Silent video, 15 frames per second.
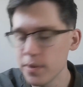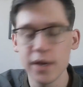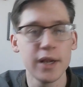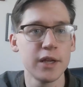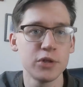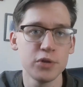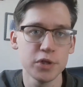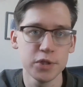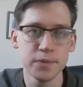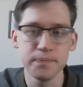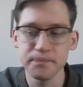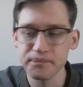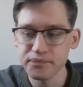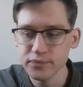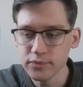electrician.
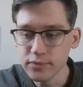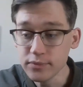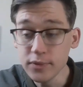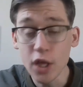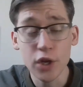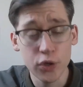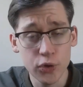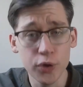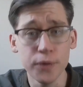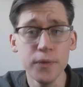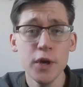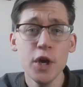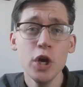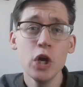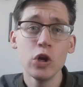Good,
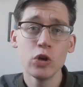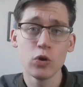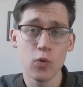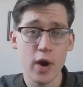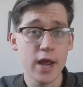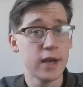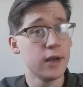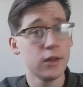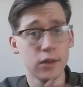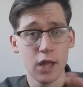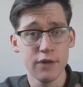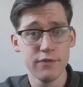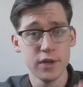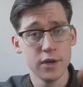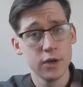great,
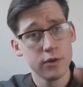love it.